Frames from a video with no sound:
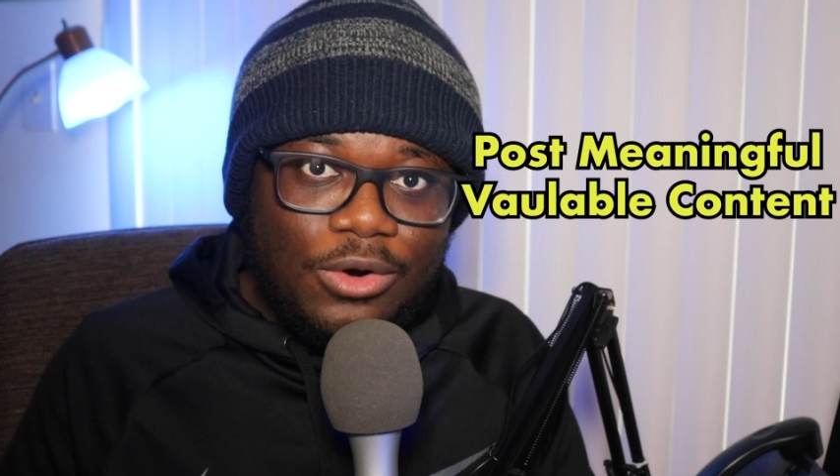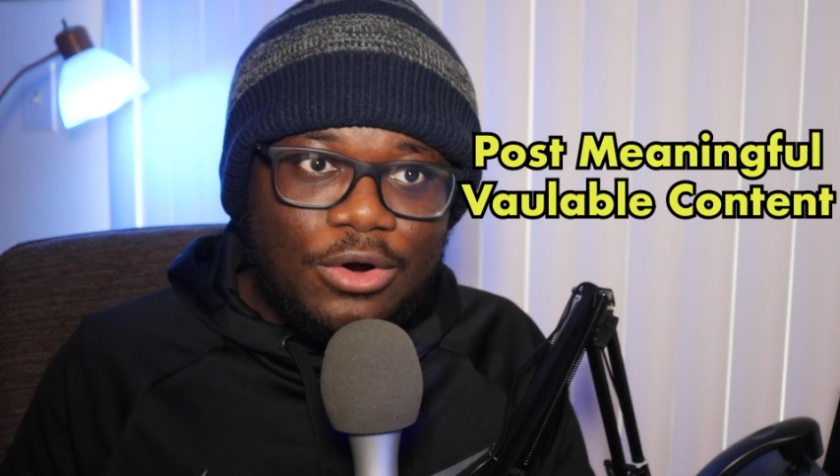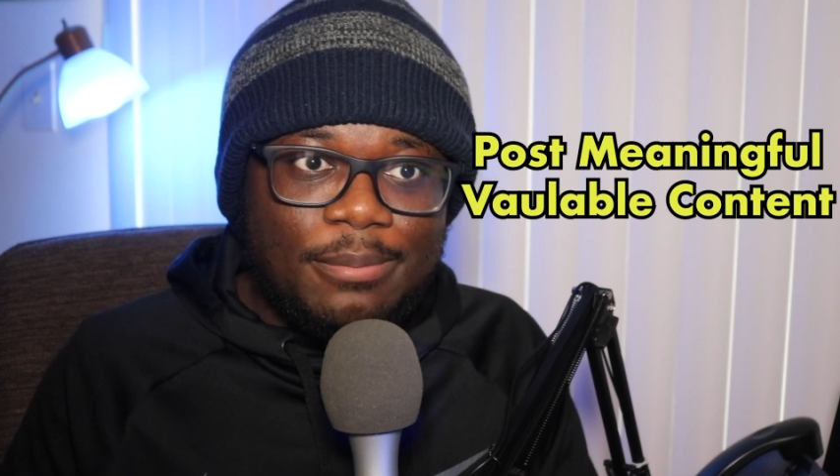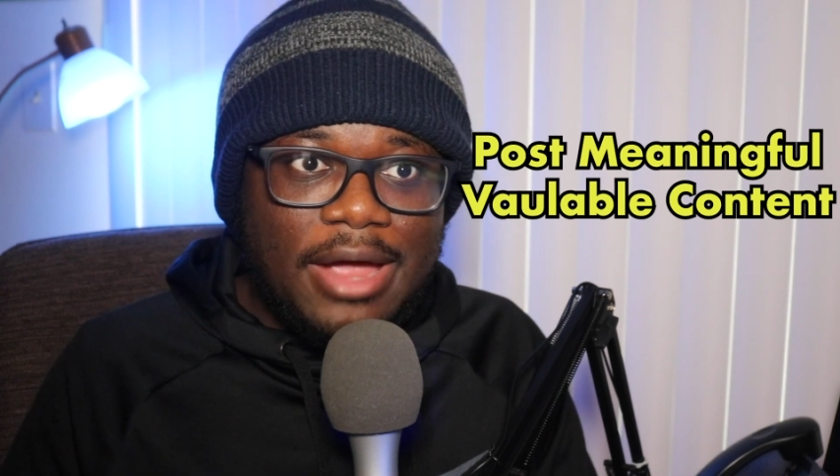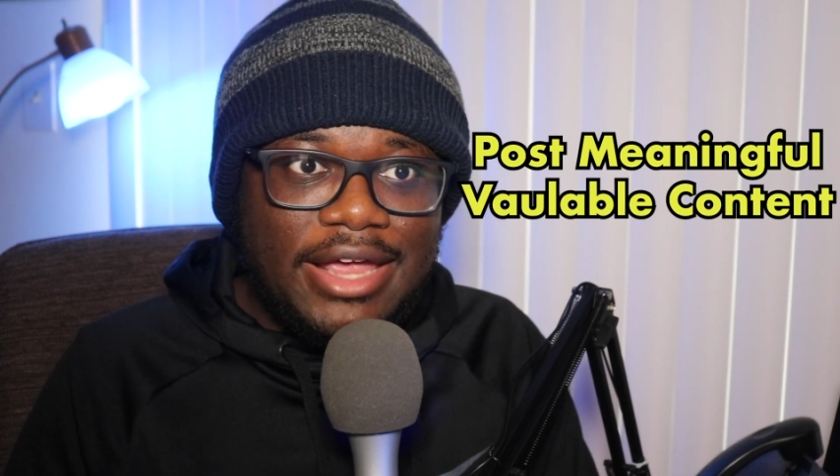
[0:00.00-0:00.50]

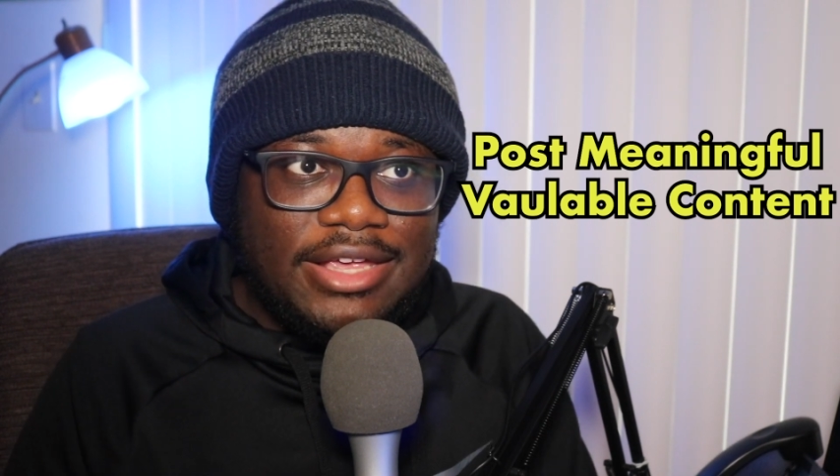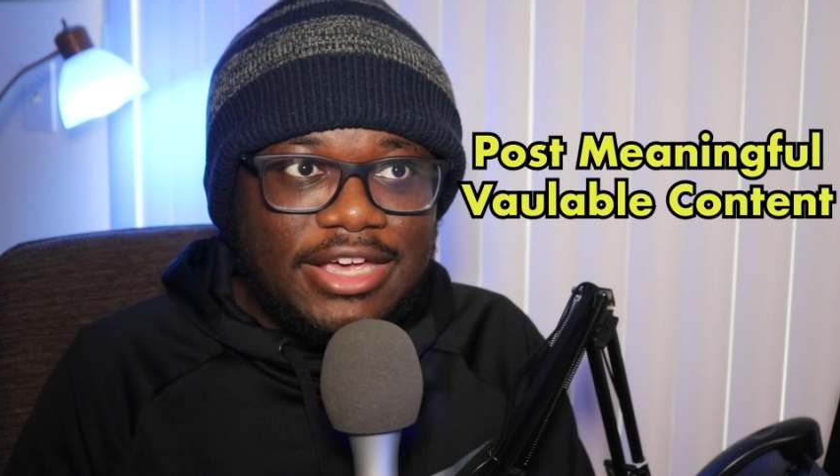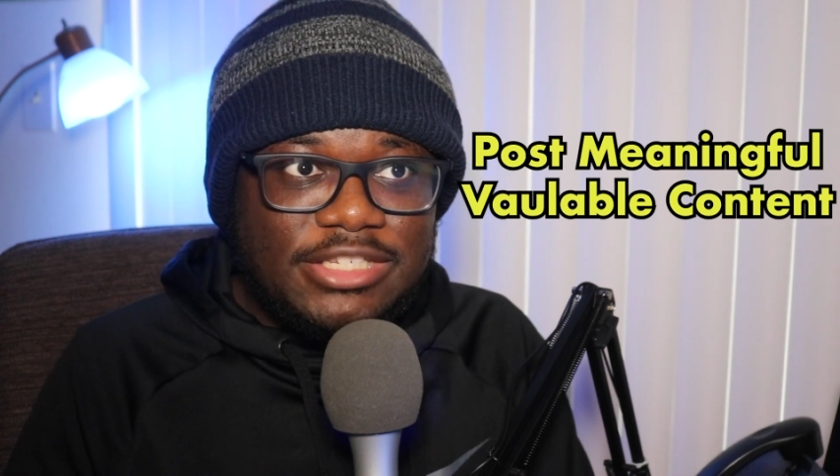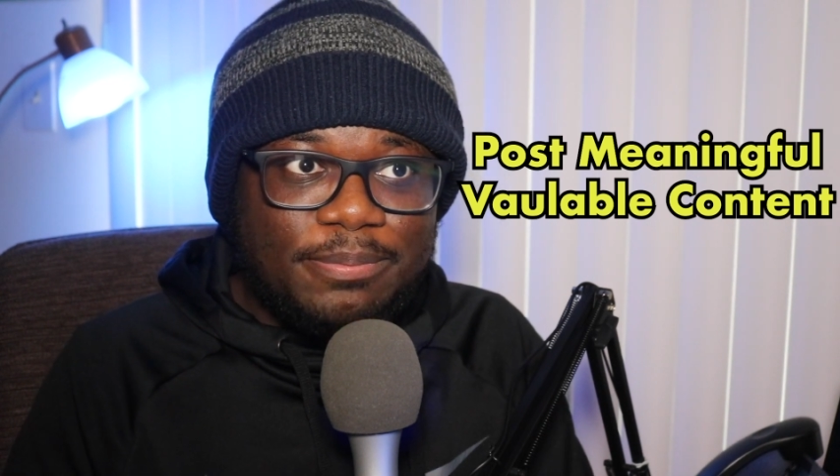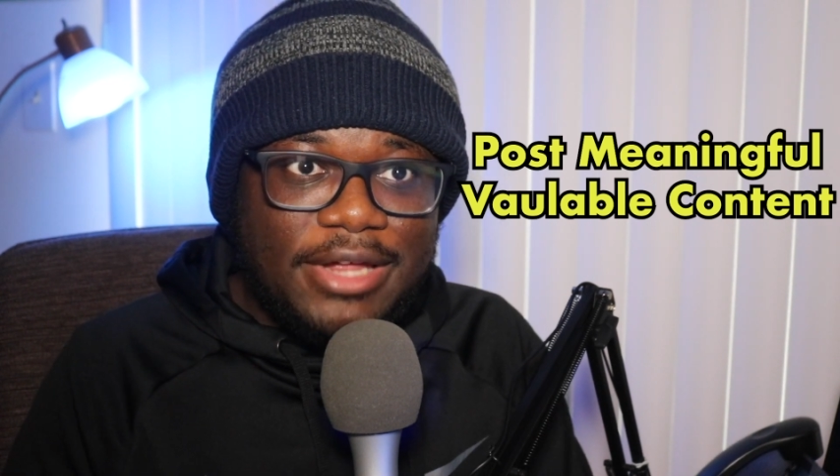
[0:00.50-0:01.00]
or might
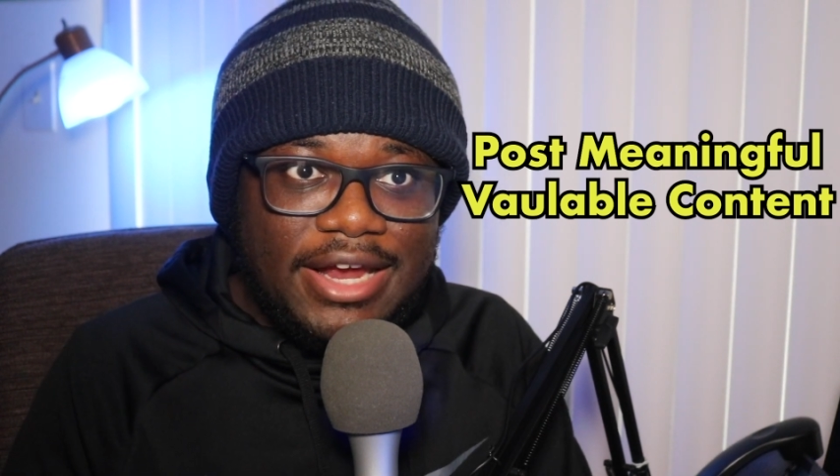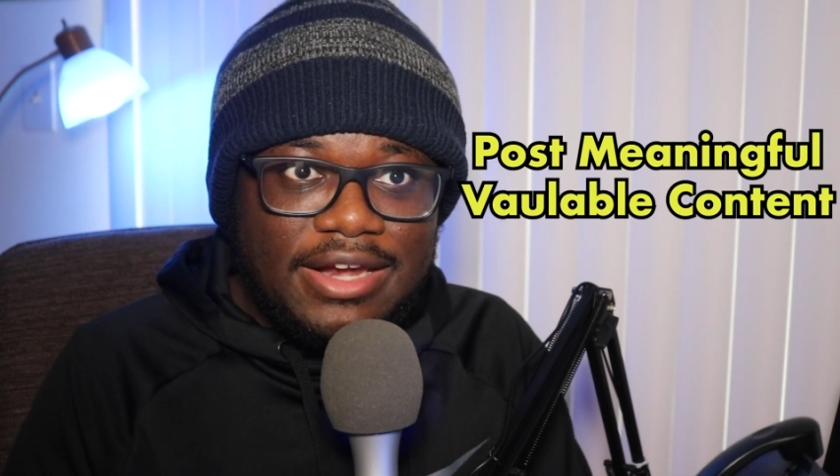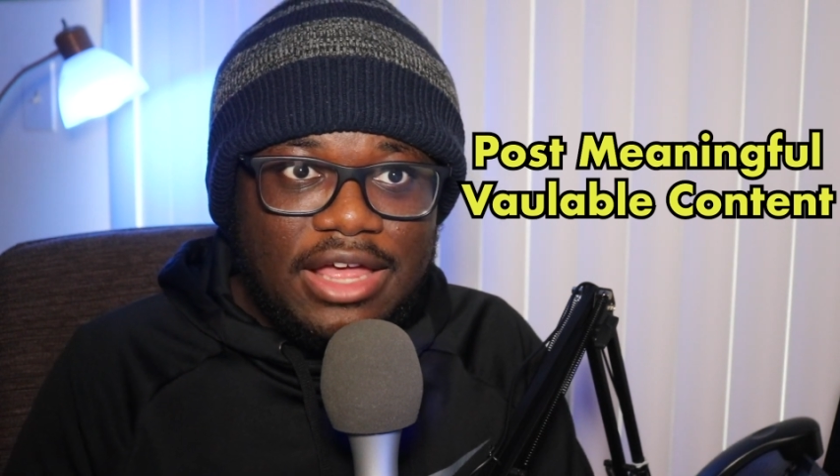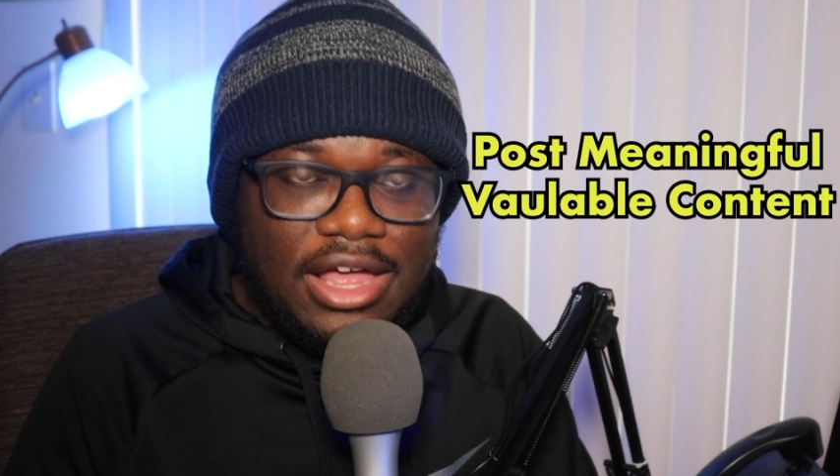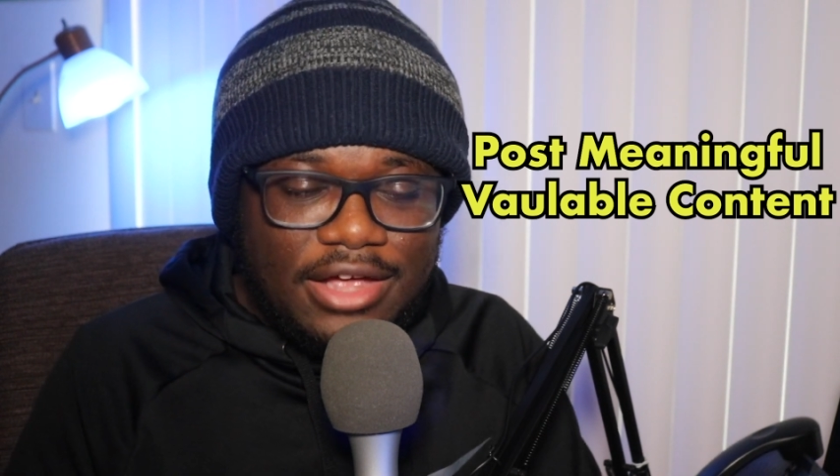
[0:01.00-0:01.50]

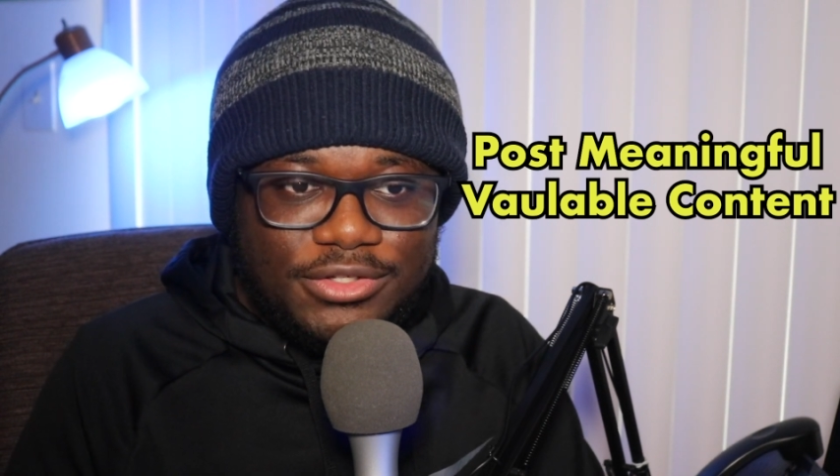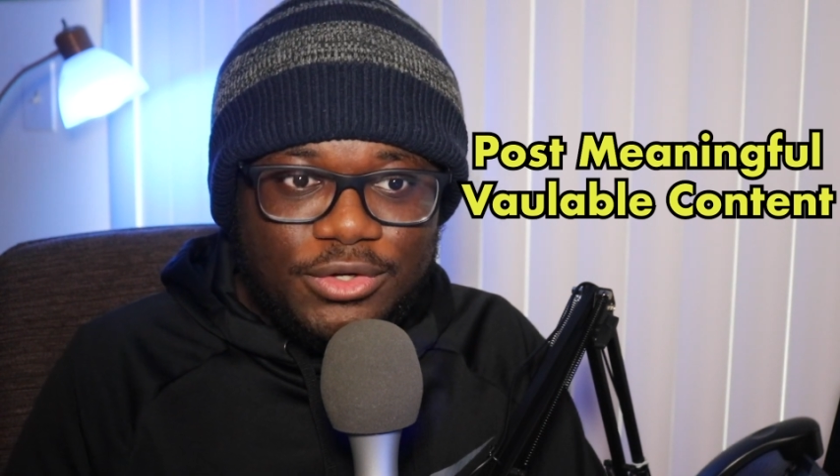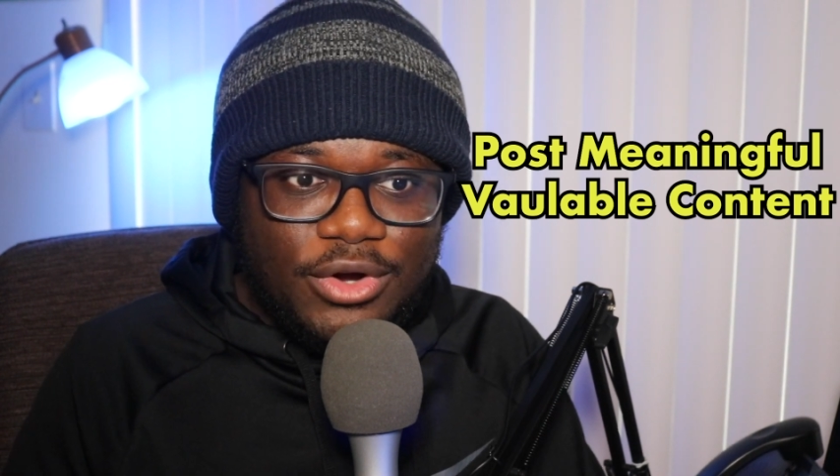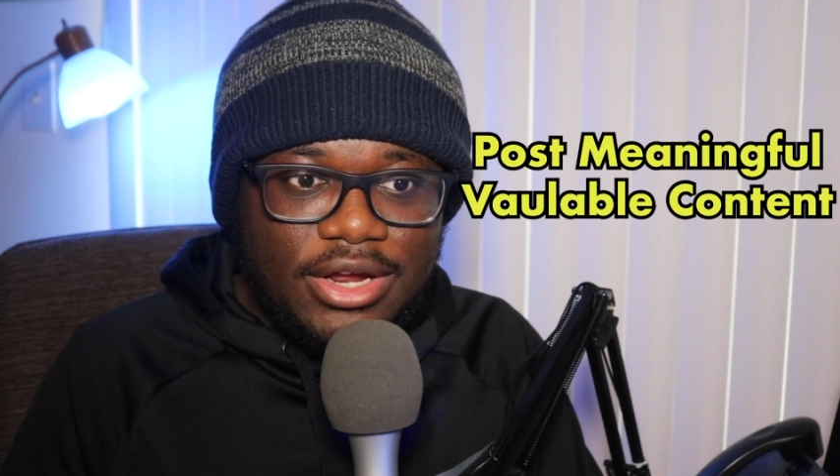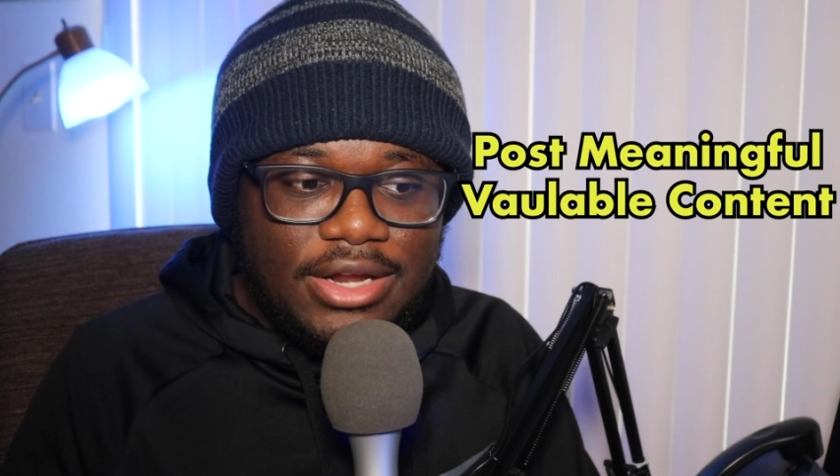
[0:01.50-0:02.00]
explain a
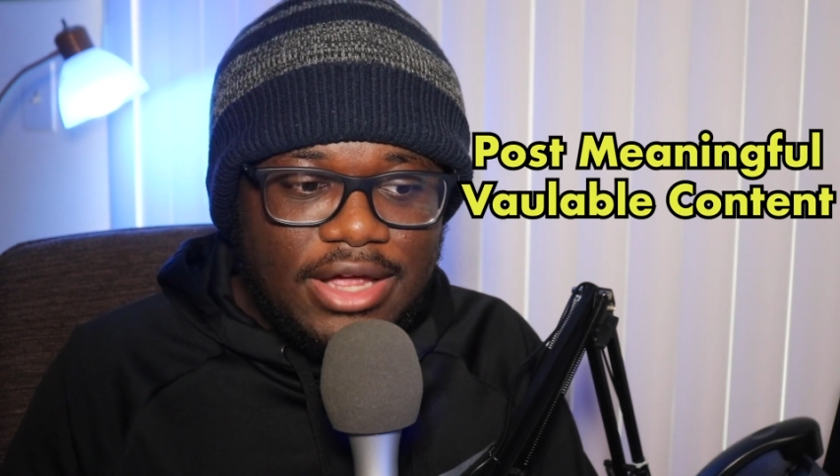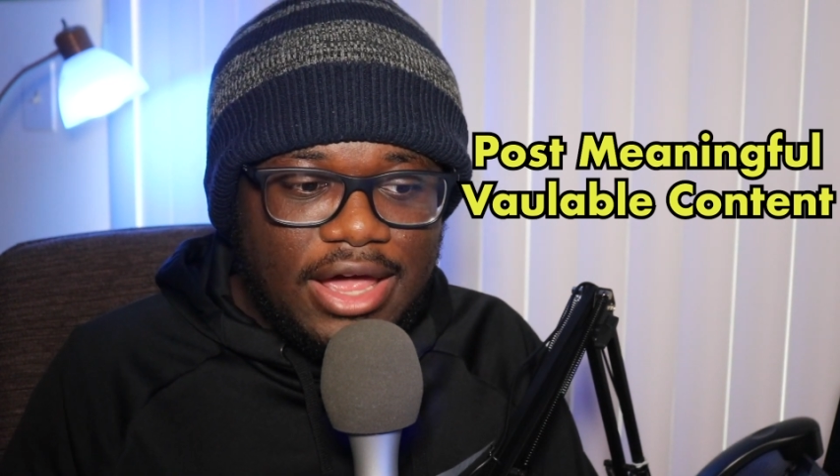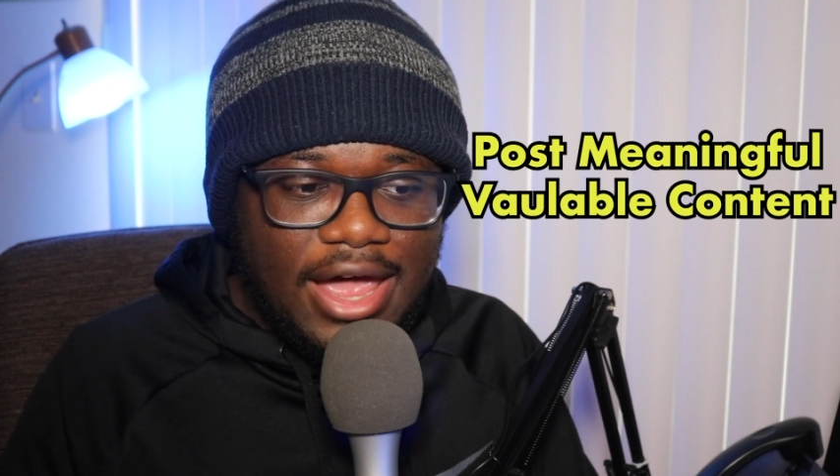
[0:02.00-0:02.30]
certain